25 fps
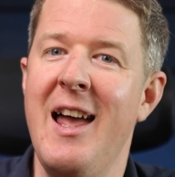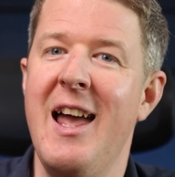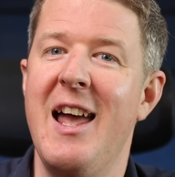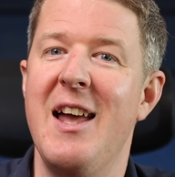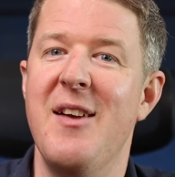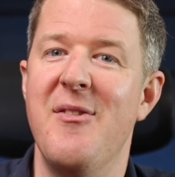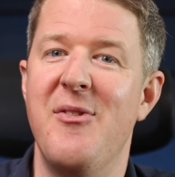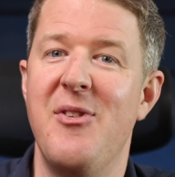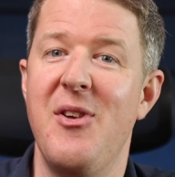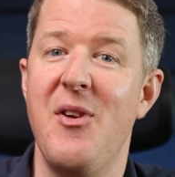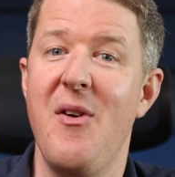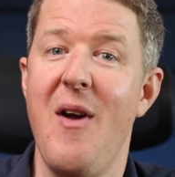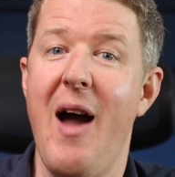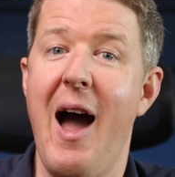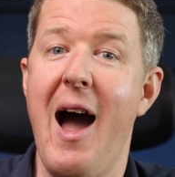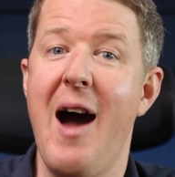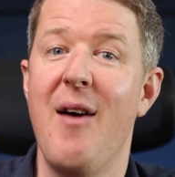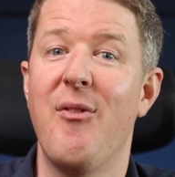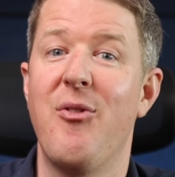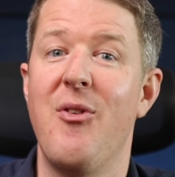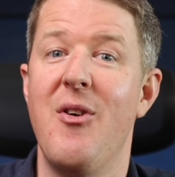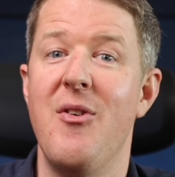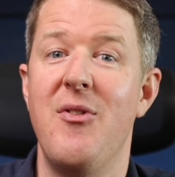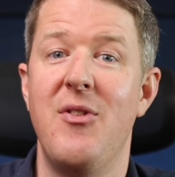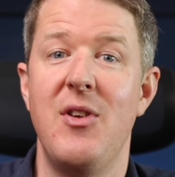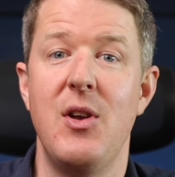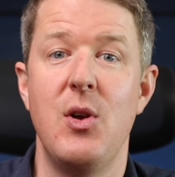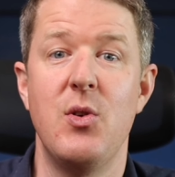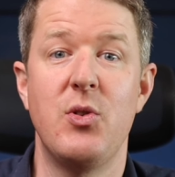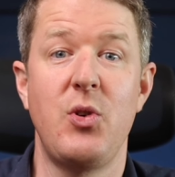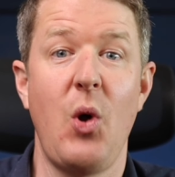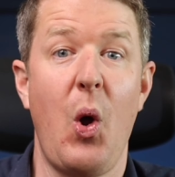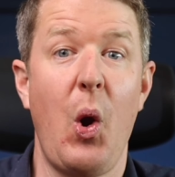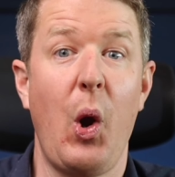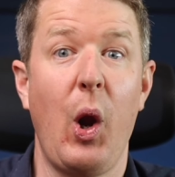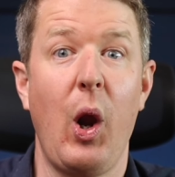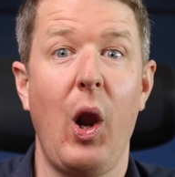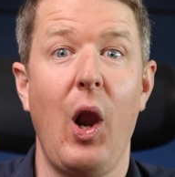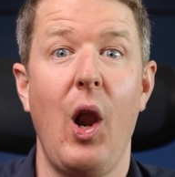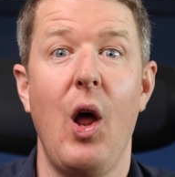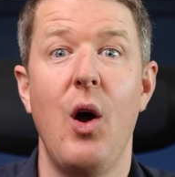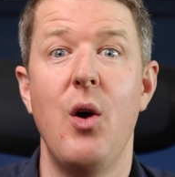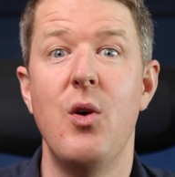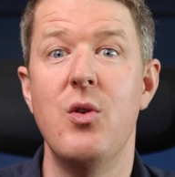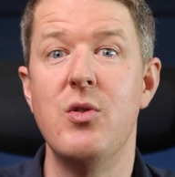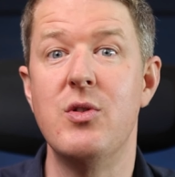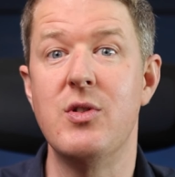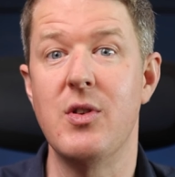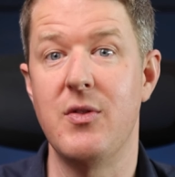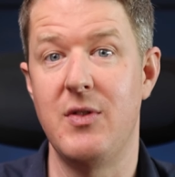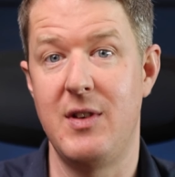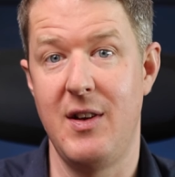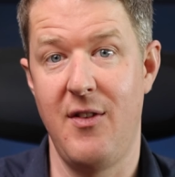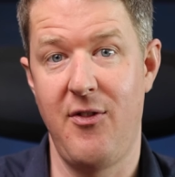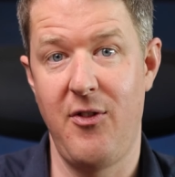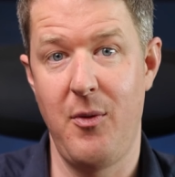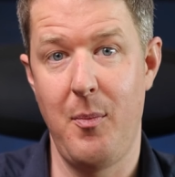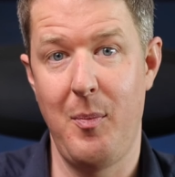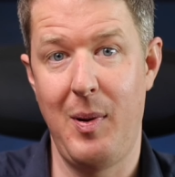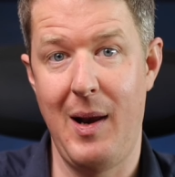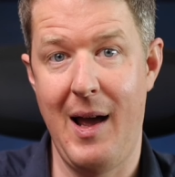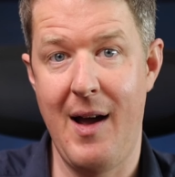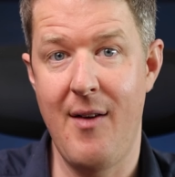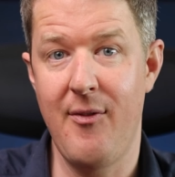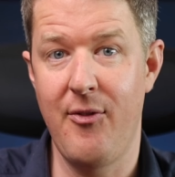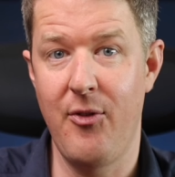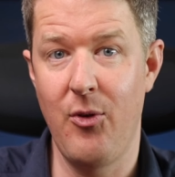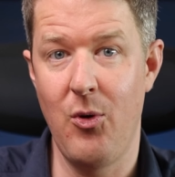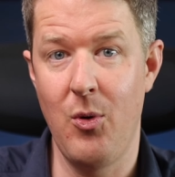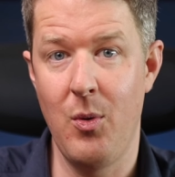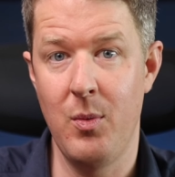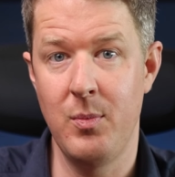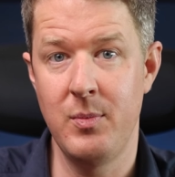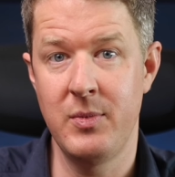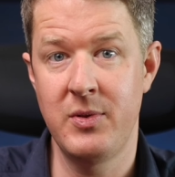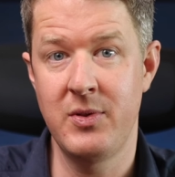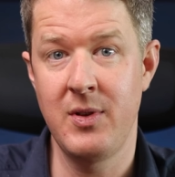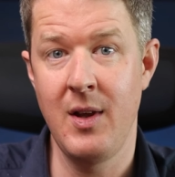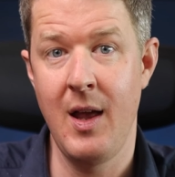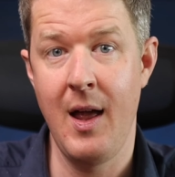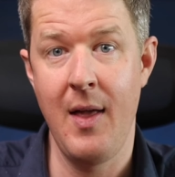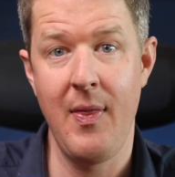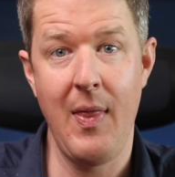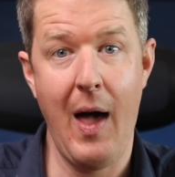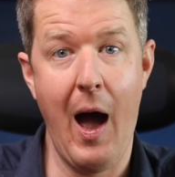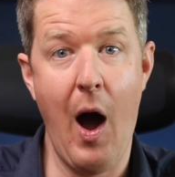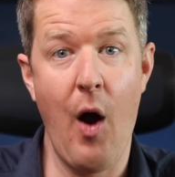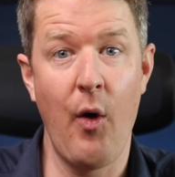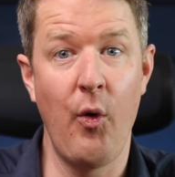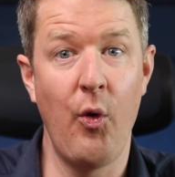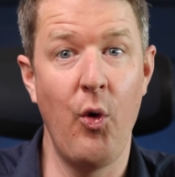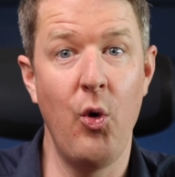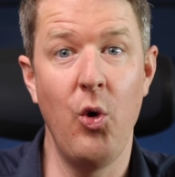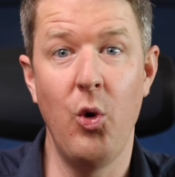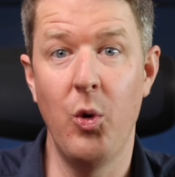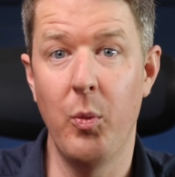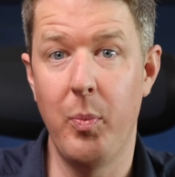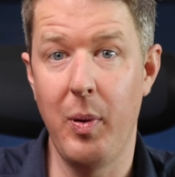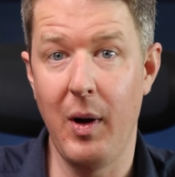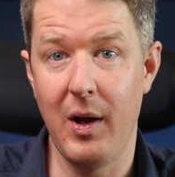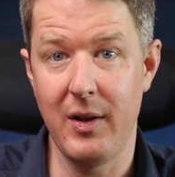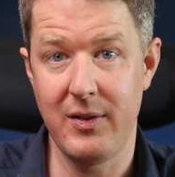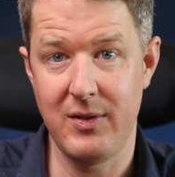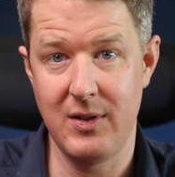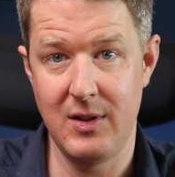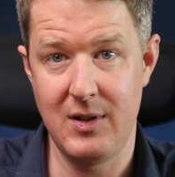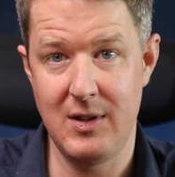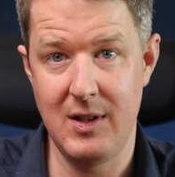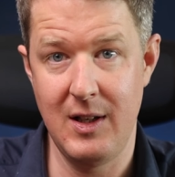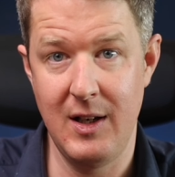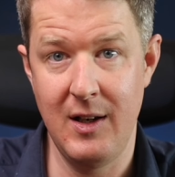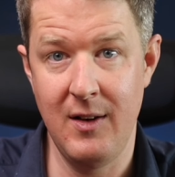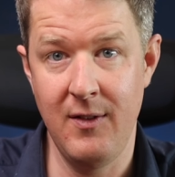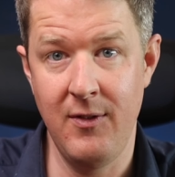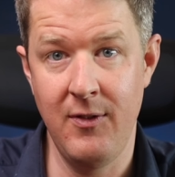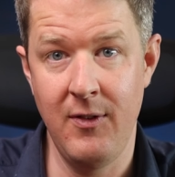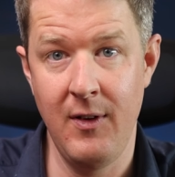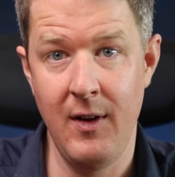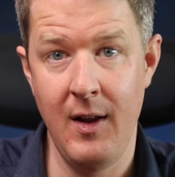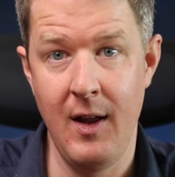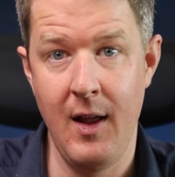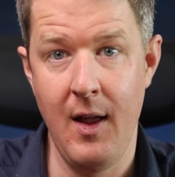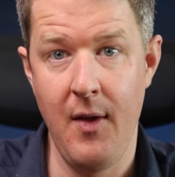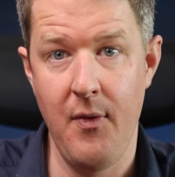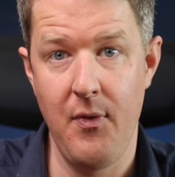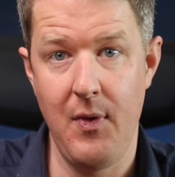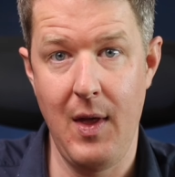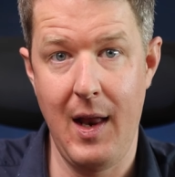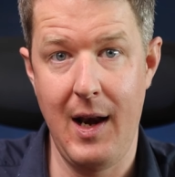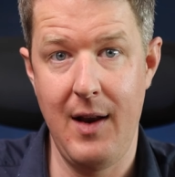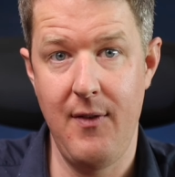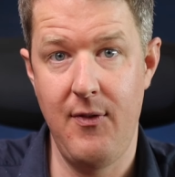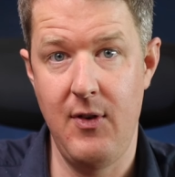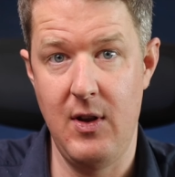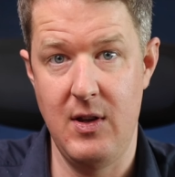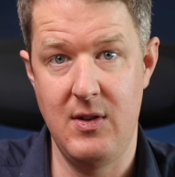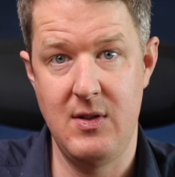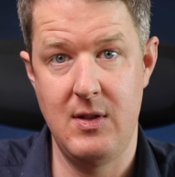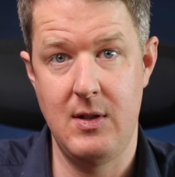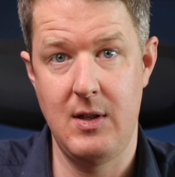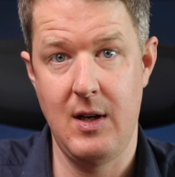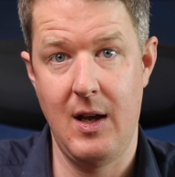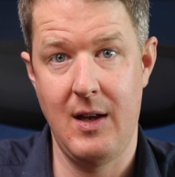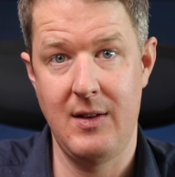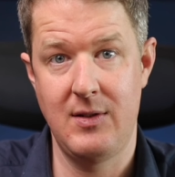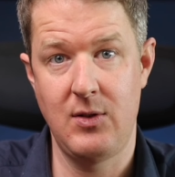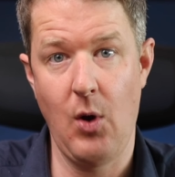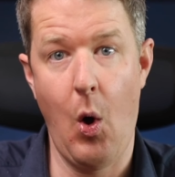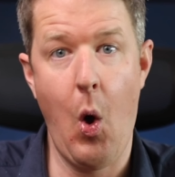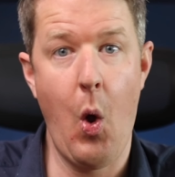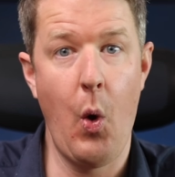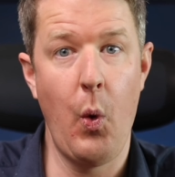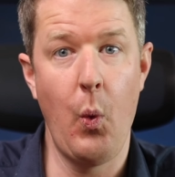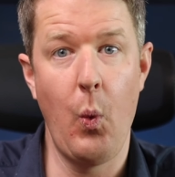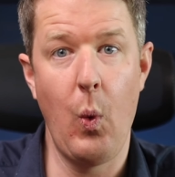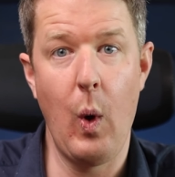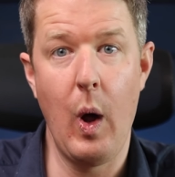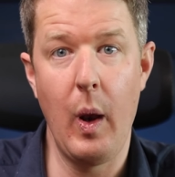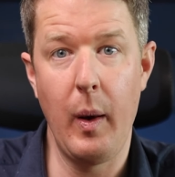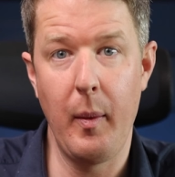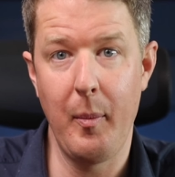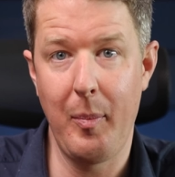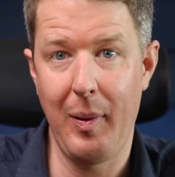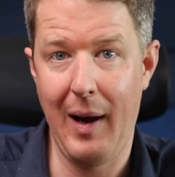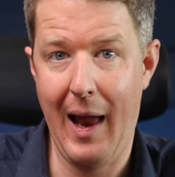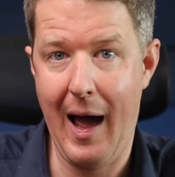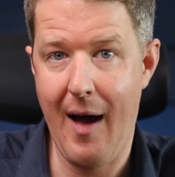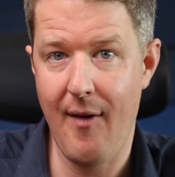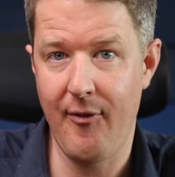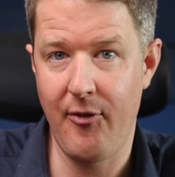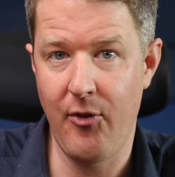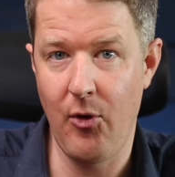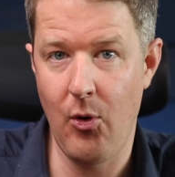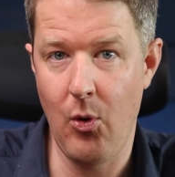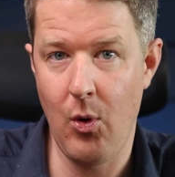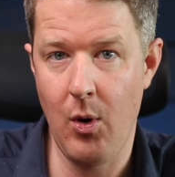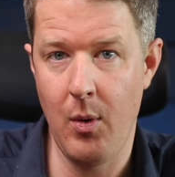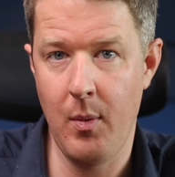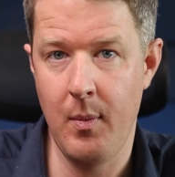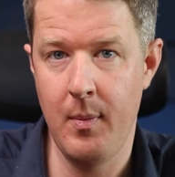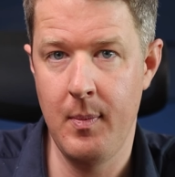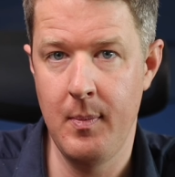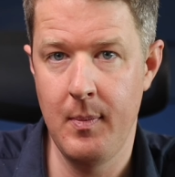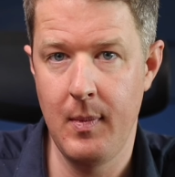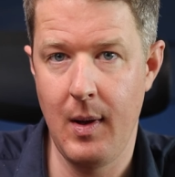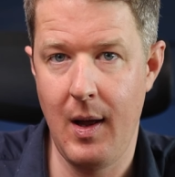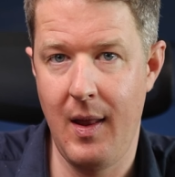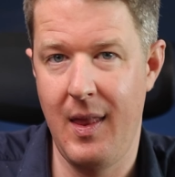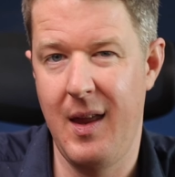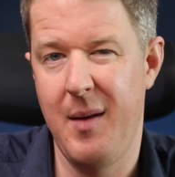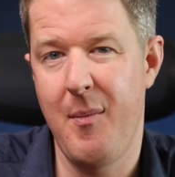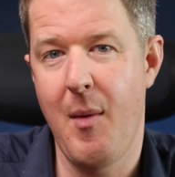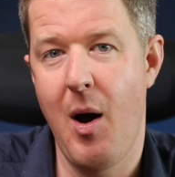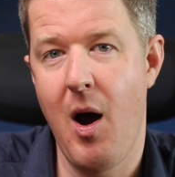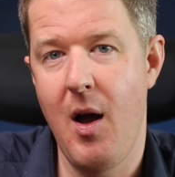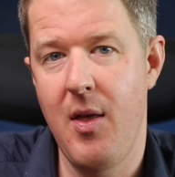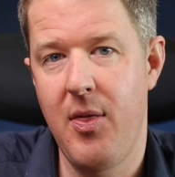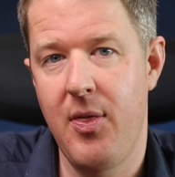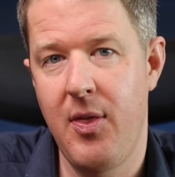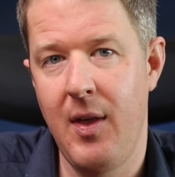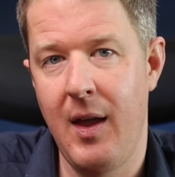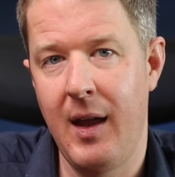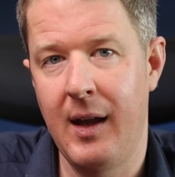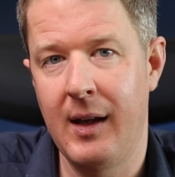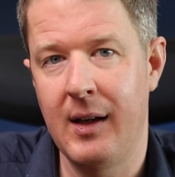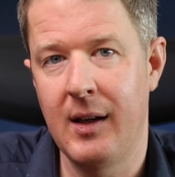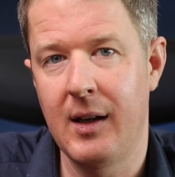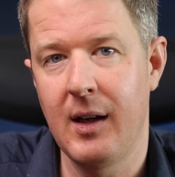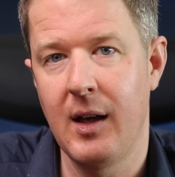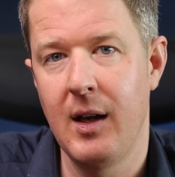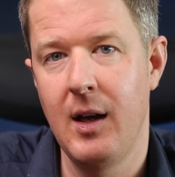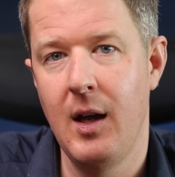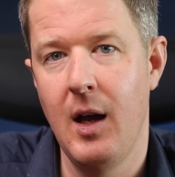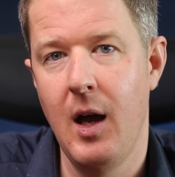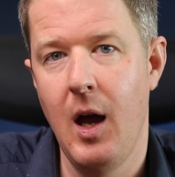if you have reviews on loads of different platforms that are all positive than if it's just on one platform and they might think,